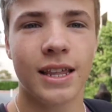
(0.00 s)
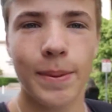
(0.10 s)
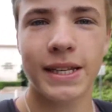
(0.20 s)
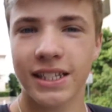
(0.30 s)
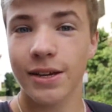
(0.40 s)
they
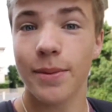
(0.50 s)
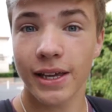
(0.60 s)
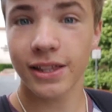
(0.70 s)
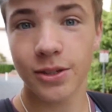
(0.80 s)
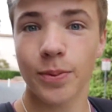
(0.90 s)
basically
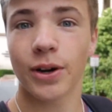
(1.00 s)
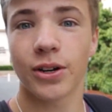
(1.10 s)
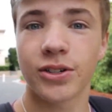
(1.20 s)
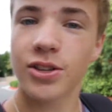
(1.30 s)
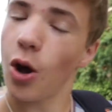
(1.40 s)
make these
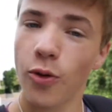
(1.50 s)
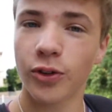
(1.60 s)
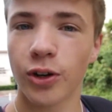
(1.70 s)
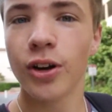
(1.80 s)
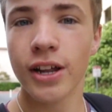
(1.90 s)
burgers
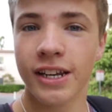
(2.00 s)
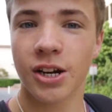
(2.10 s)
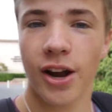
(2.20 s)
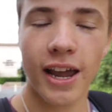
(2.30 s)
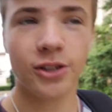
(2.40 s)
over
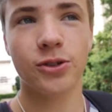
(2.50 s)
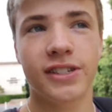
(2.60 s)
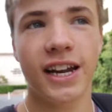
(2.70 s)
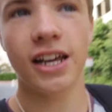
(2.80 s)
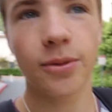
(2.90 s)
near Angel
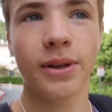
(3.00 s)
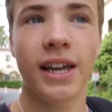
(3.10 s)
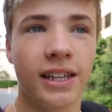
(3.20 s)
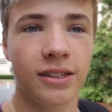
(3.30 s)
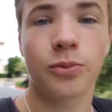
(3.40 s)
Stadium
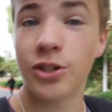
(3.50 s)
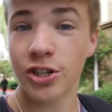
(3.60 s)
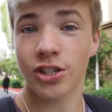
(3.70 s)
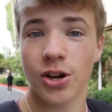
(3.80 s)
and we just